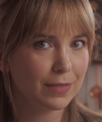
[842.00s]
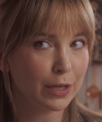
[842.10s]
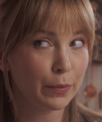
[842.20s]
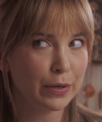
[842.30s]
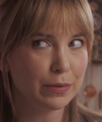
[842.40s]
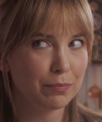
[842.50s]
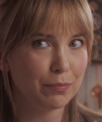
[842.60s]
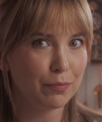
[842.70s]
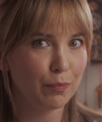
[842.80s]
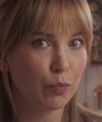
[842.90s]
Like we could
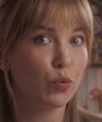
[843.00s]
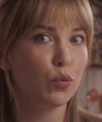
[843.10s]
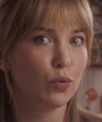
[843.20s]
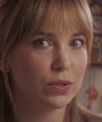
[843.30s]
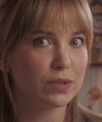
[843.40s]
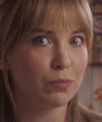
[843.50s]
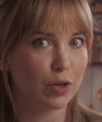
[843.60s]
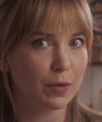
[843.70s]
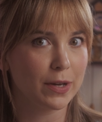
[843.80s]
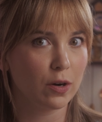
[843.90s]
pull some
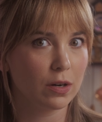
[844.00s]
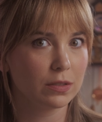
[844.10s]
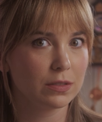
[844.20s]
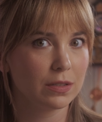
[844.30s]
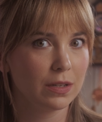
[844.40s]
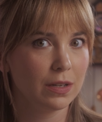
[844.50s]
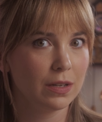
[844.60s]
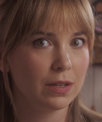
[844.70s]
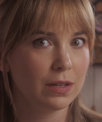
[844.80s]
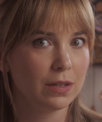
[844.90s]
Barbie cards
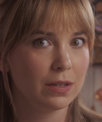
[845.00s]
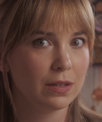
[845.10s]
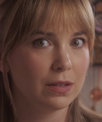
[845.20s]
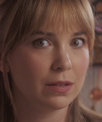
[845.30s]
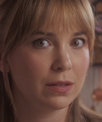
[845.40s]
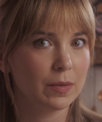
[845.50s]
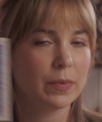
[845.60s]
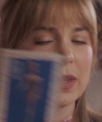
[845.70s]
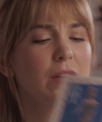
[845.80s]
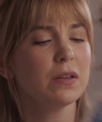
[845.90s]
and
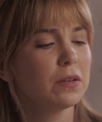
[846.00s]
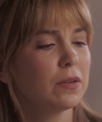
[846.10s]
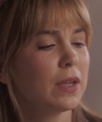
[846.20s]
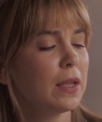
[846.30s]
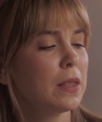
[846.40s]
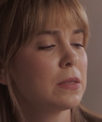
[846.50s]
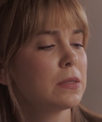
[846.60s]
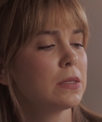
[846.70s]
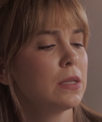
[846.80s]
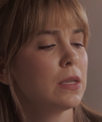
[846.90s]
be like, oh, okay,
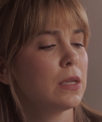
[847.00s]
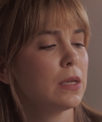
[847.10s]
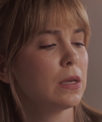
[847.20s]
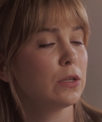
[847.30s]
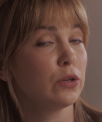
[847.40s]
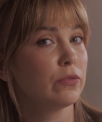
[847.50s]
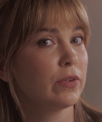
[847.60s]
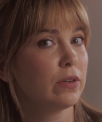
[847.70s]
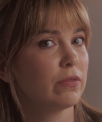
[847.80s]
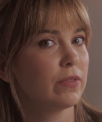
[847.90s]
let's see. Uh, your
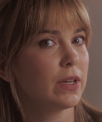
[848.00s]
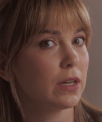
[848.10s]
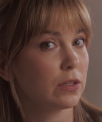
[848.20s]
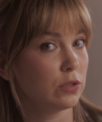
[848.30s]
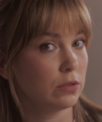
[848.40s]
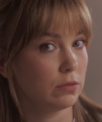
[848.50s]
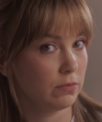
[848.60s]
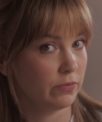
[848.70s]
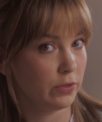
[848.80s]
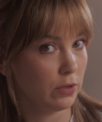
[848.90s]
fun fact
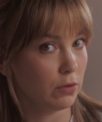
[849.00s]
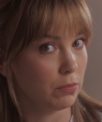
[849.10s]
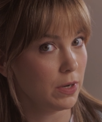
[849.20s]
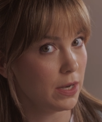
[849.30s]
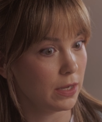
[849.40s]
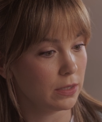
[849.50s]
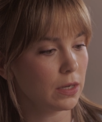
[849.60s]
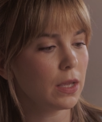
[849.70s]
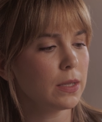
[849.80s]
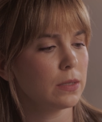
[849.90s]
for your reading
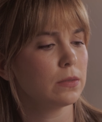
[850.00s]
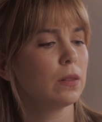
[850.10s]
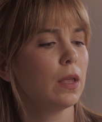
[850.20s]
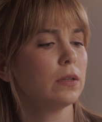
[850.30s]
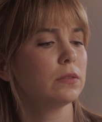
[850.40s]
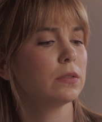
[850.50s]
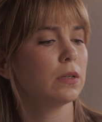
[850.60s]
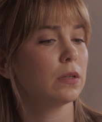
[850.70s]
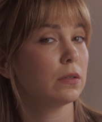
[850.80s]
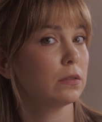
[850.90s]
today is
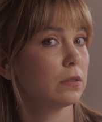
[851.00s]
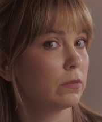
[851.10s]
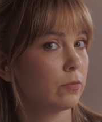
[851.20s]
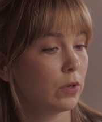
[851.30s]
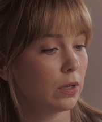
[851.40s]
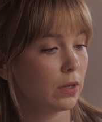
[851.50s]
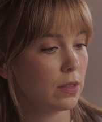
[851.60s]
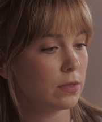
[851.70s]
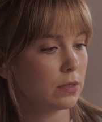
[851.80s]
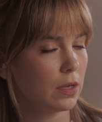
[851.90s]
Alaska is the
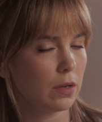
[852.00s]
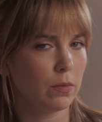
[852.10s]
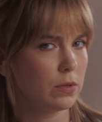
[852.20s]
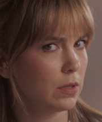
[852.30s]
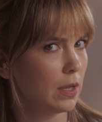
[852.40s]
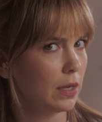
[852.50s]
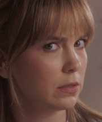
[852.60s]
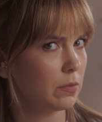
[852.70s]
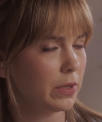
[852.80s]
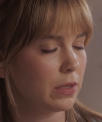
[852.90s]
49th state. What does
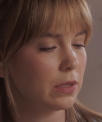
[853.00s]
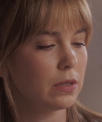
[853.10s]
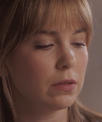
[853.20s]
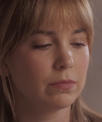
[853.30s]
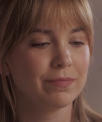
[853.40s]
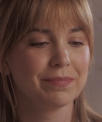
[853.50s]
Alaska mean to you?